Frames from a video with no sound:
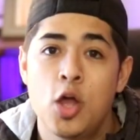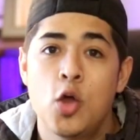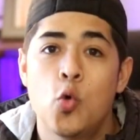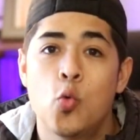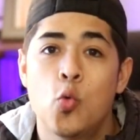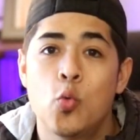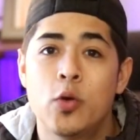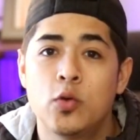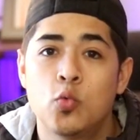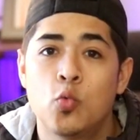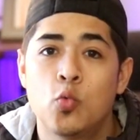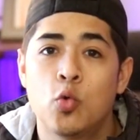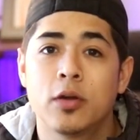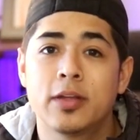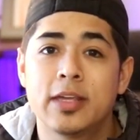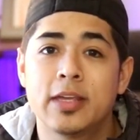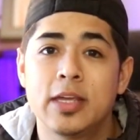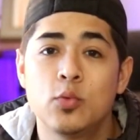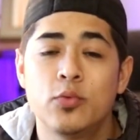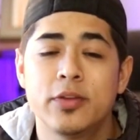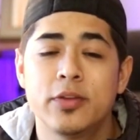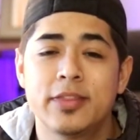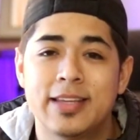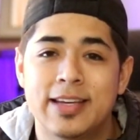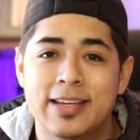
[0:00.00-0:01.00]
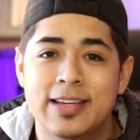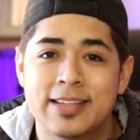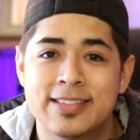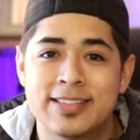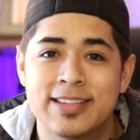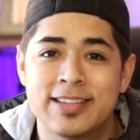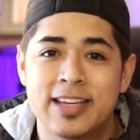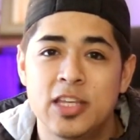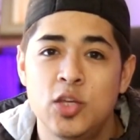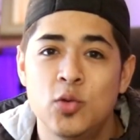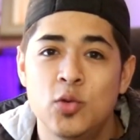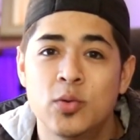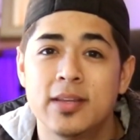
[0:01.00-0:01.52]
When working with us,
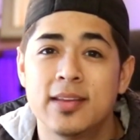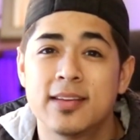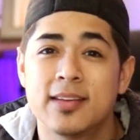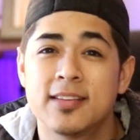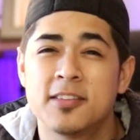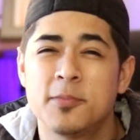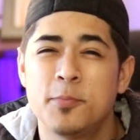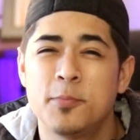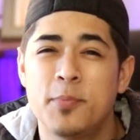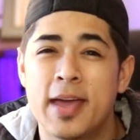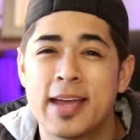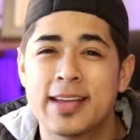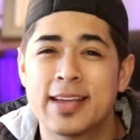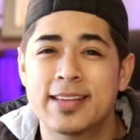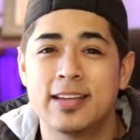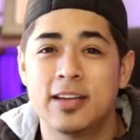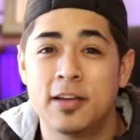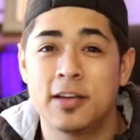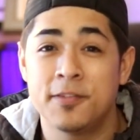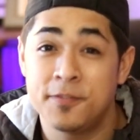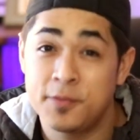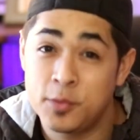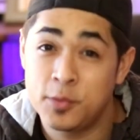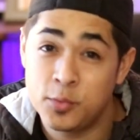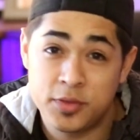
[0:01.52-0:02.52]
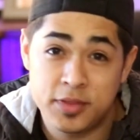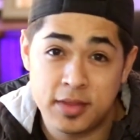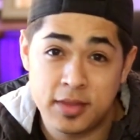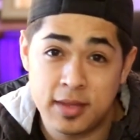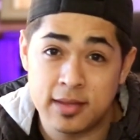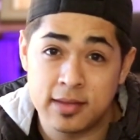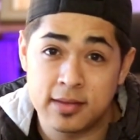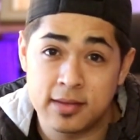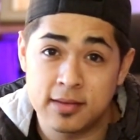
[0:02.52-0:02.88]
you can expect a few things.